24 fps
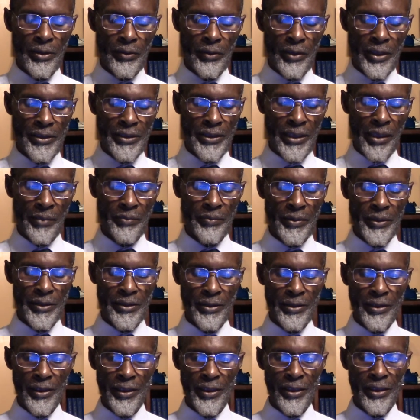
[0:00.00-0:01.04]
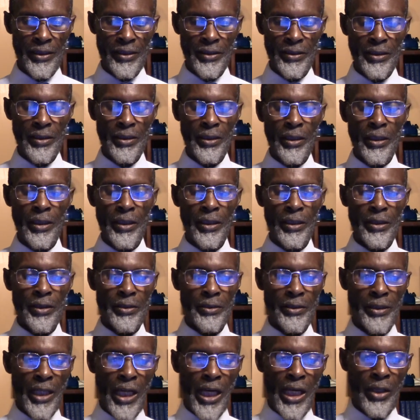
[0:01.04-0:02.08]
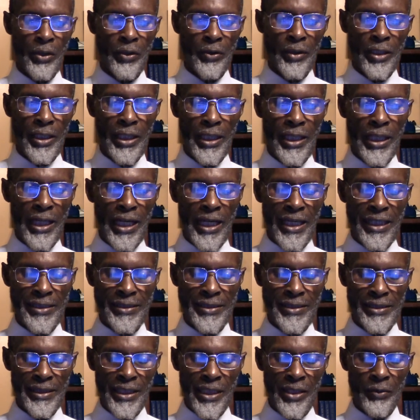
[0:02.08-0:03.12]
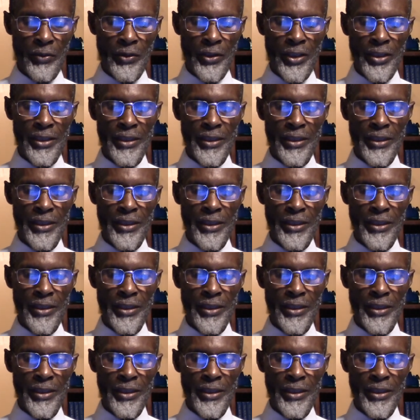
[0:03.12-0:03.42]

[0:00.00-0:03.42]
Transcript: what happened here. Now, as they were